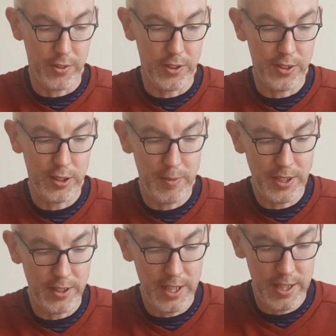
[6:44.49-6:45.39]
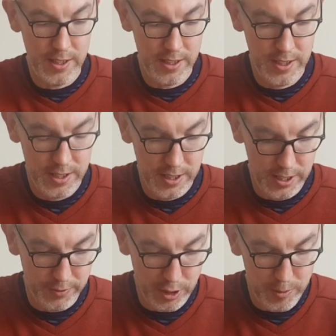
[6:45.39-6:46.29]
I've got a centimetre there,
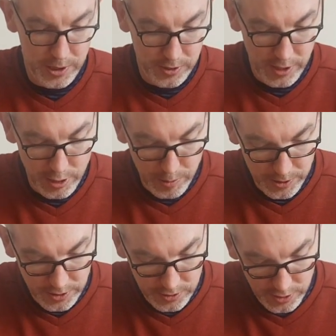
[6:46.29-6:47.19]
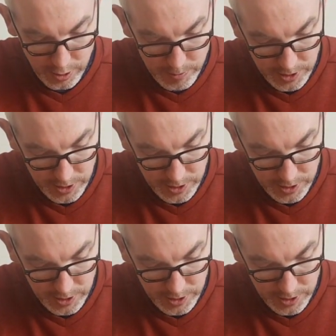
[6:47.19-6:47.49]
and I'm going to put a slope on this side